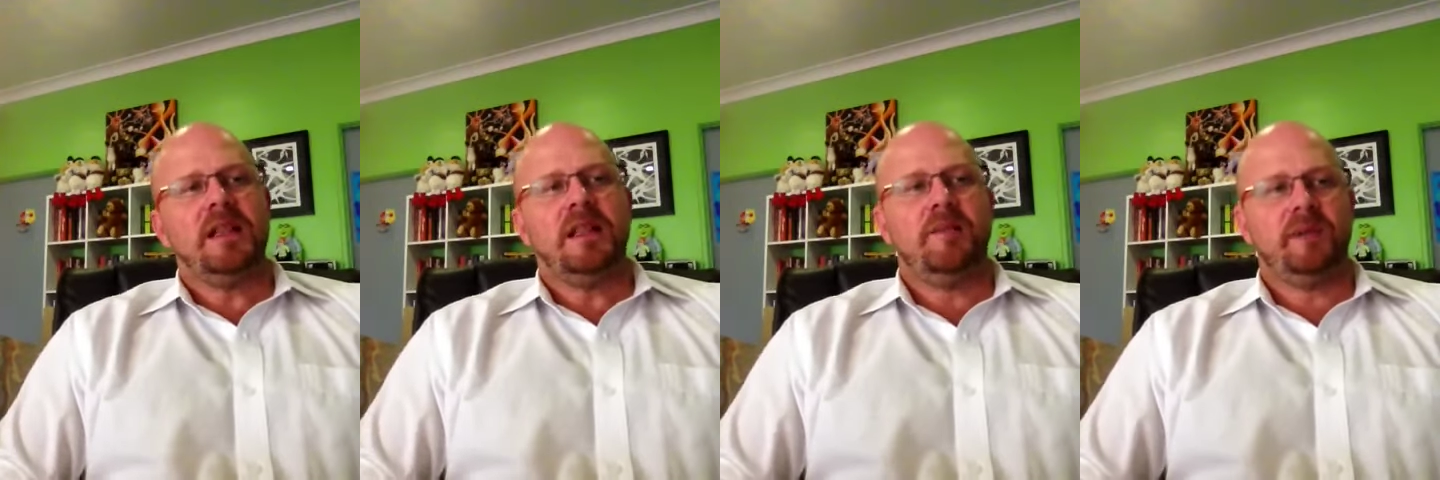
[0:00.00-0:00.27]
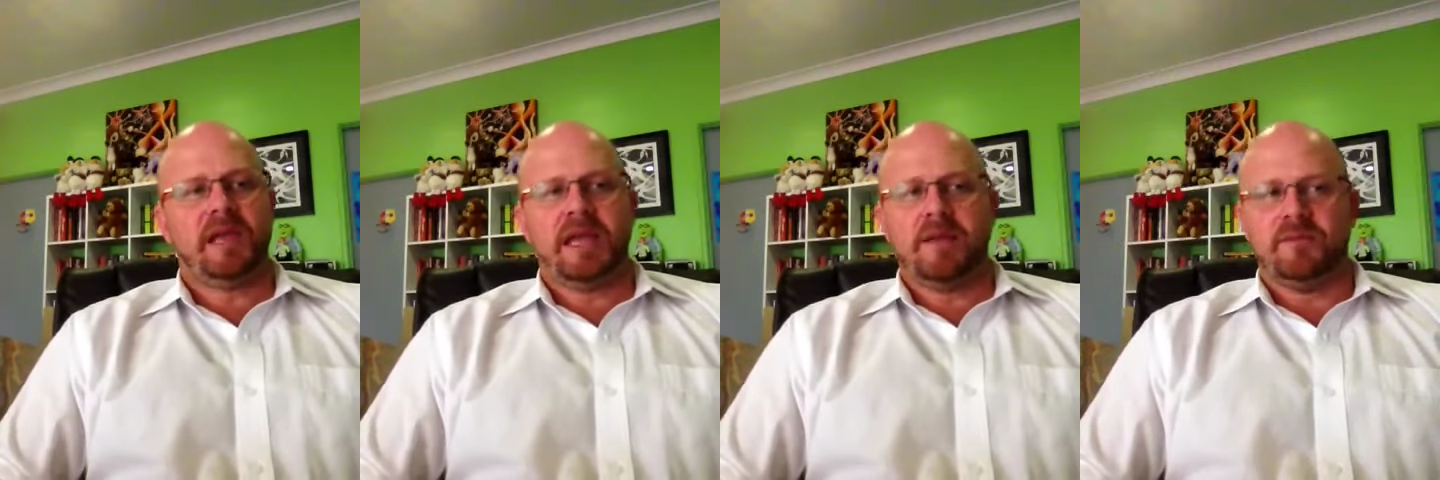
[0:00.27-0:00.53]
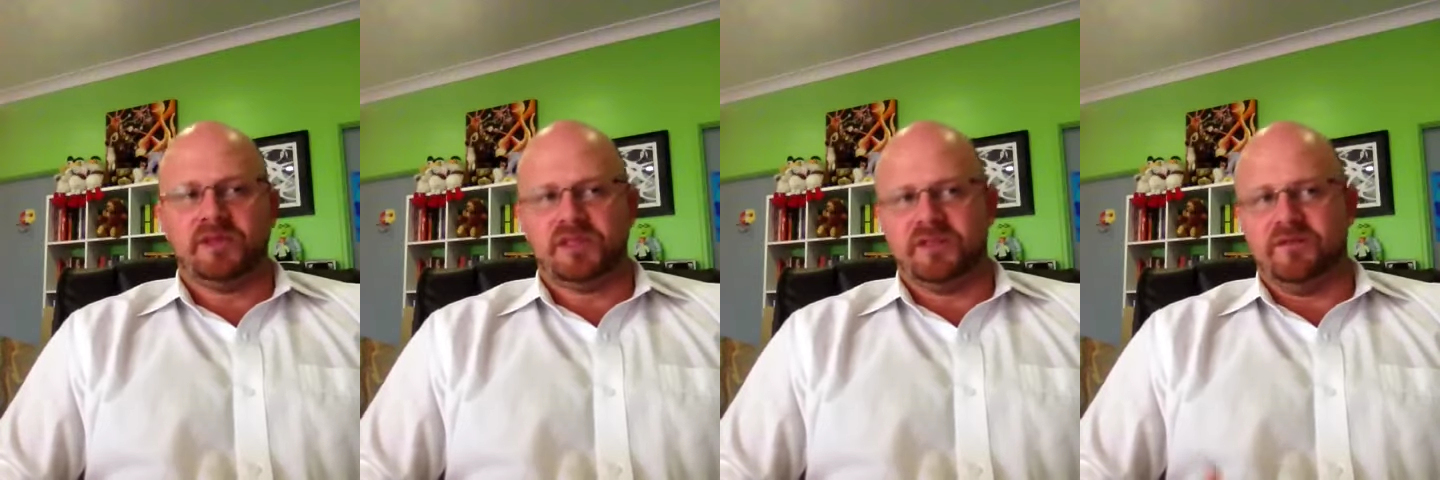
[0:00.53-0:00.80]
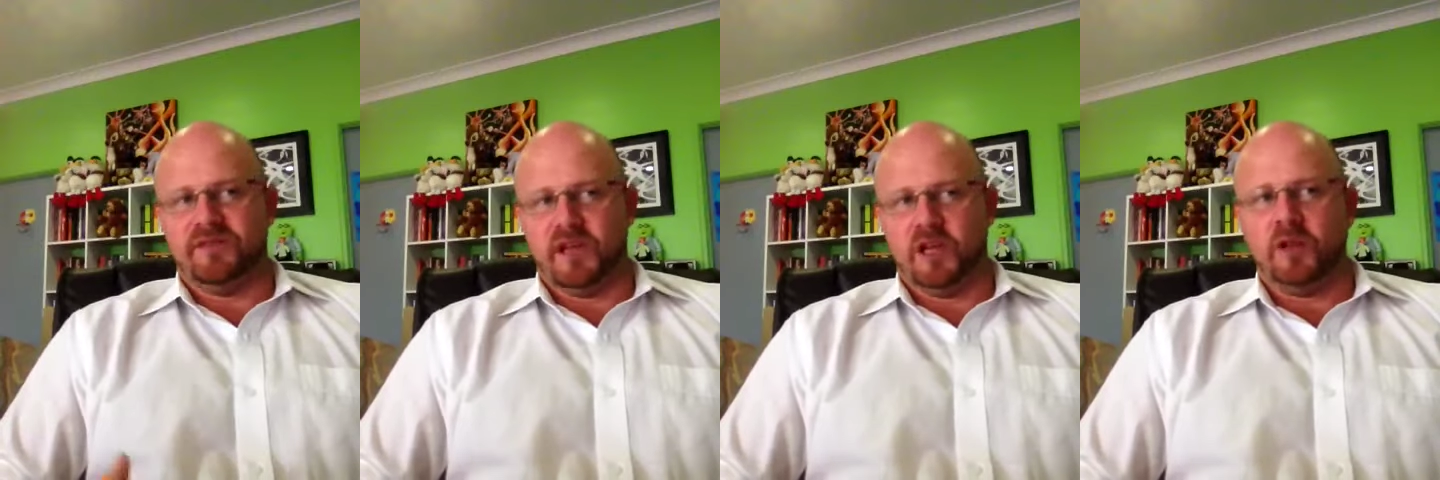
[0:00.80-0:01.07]
Hippocampus
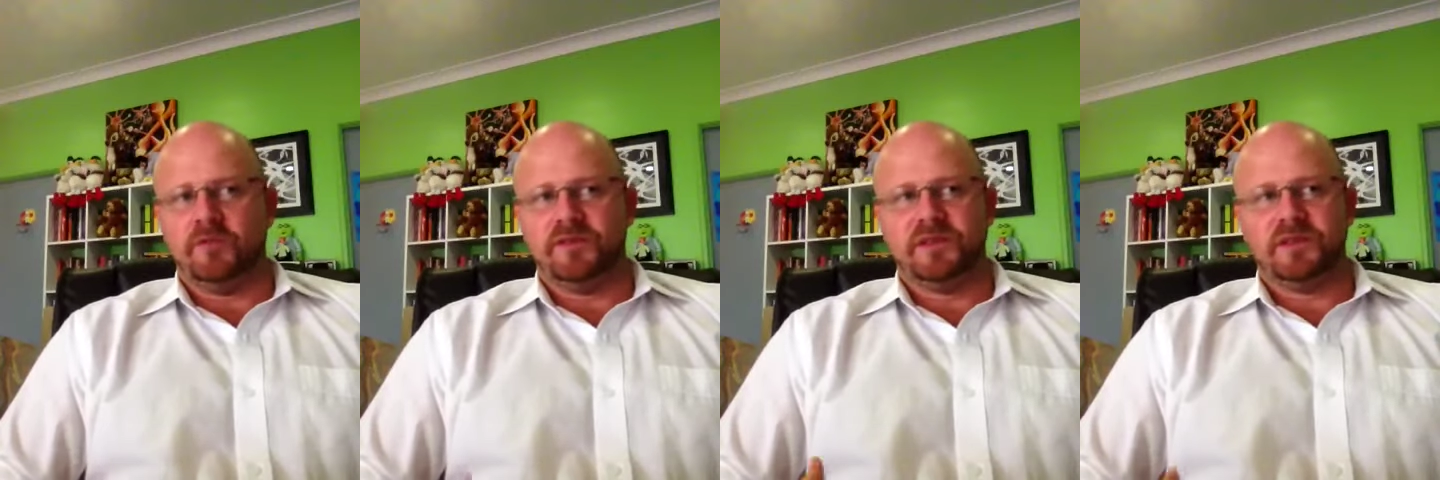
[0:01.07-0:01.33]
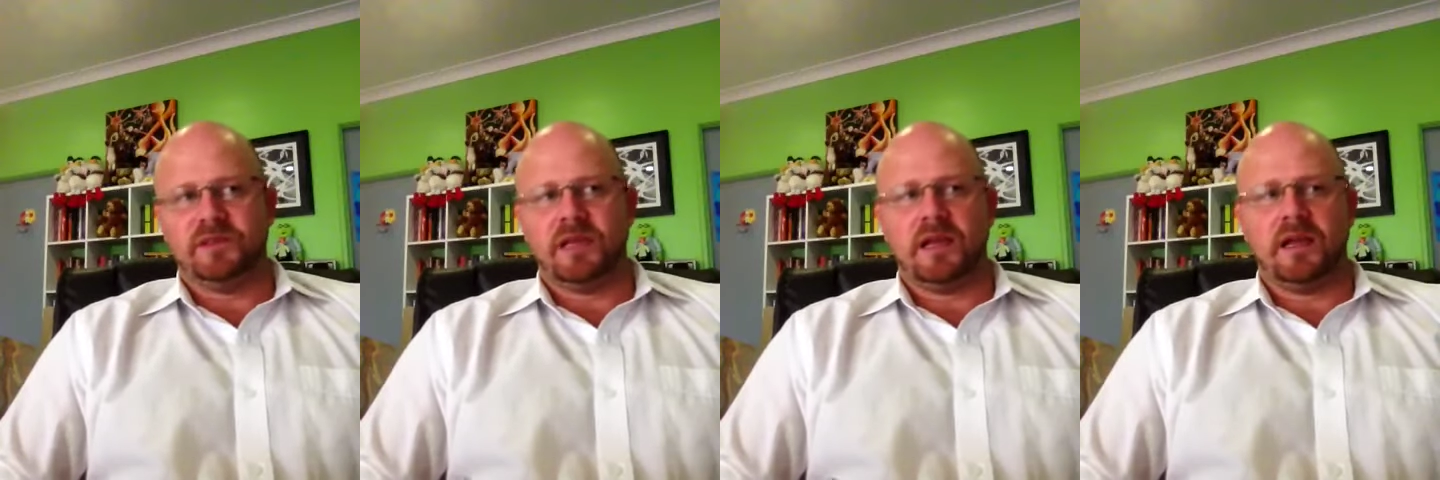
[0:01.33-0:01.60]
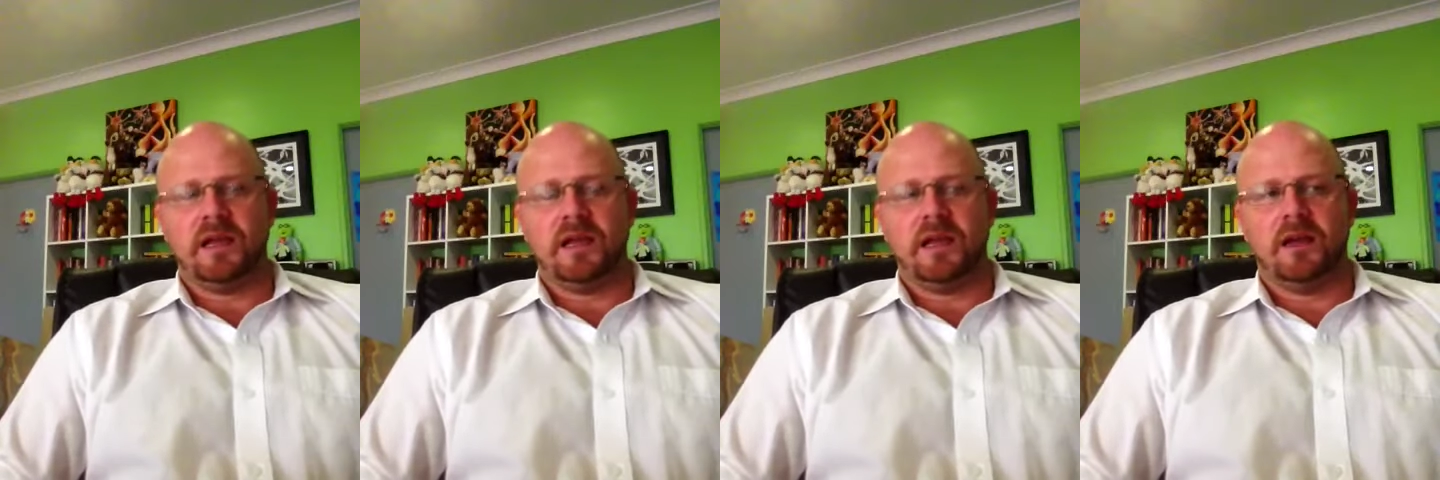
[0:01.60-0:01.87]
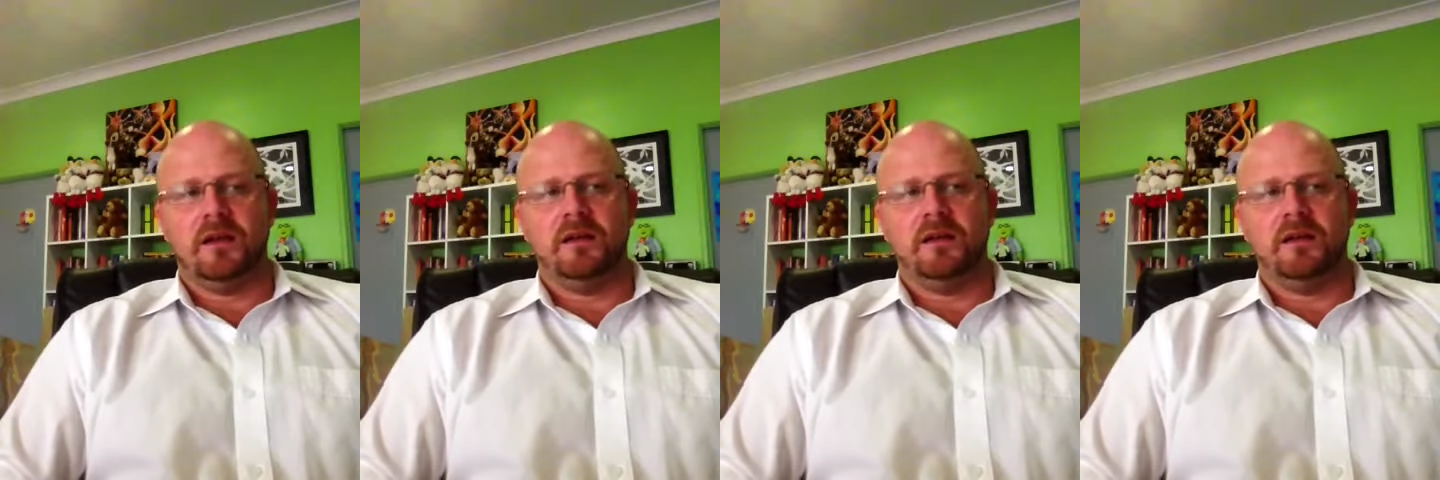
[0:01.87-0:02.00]
develops a